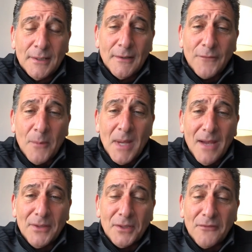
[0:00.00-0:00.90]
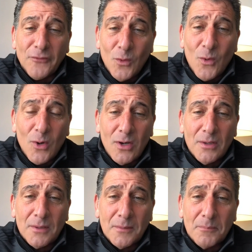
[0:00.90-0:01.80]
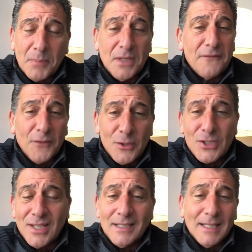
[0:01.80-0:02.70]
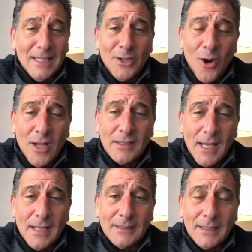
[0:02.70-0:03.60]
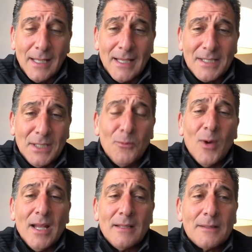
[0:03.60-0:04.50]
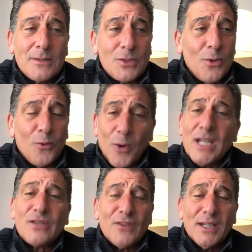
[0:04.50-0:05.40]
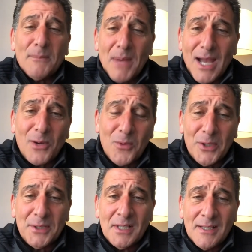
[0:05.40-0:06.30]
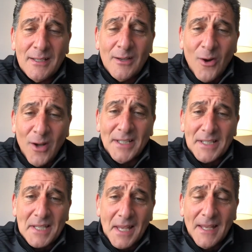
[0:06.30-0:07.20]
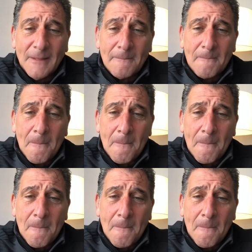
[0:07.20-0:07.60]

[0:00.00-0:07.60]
from having the floor be the first thing that he contacted as he went so gracefully backward on his head.